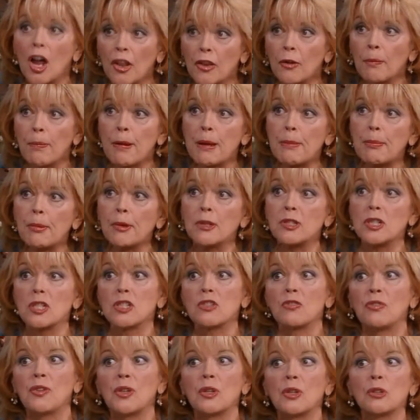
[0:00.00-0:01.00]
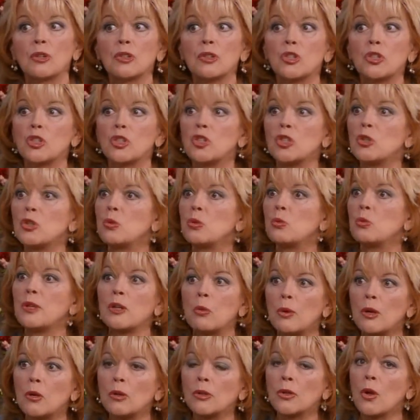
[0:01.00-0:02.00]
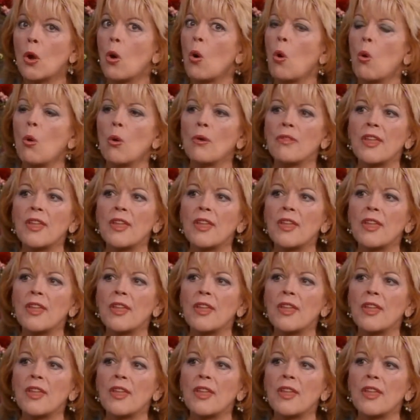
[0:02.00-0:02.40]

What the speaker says: Other people just feel too weak-willed,